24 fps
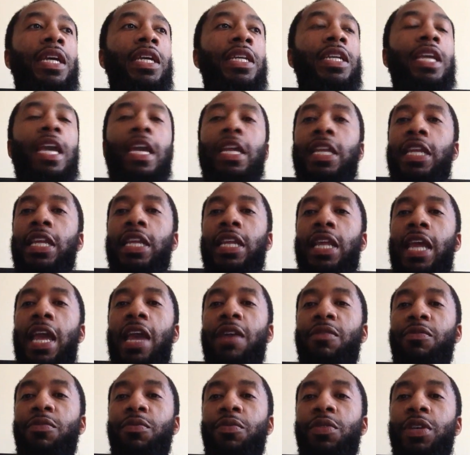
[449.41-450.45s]
they didn't
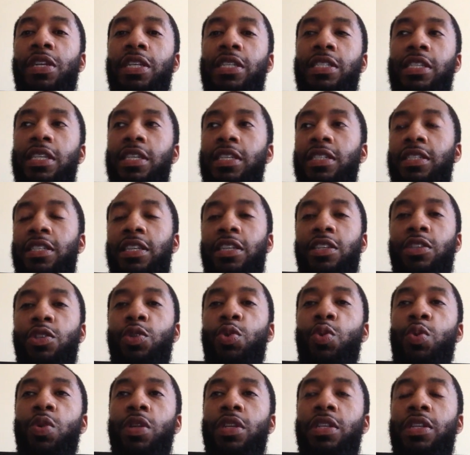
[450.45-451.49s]
have reason to
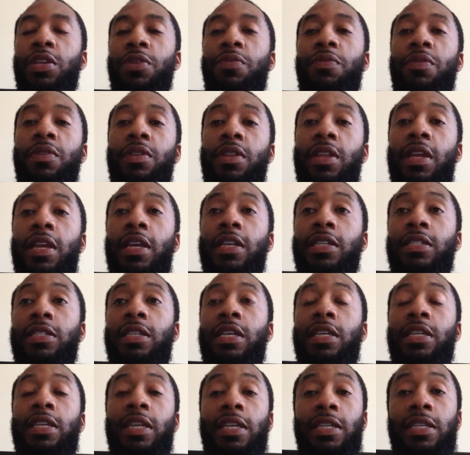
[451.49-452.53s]
do the different things
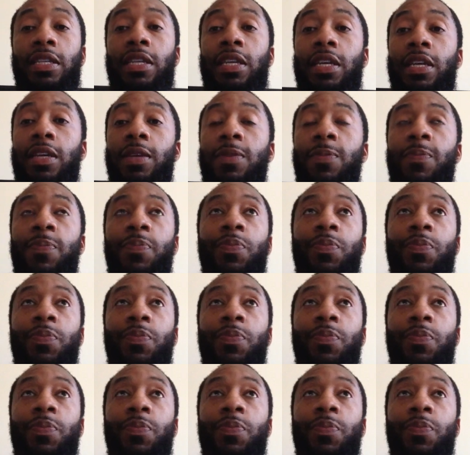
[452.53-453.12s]
that they did.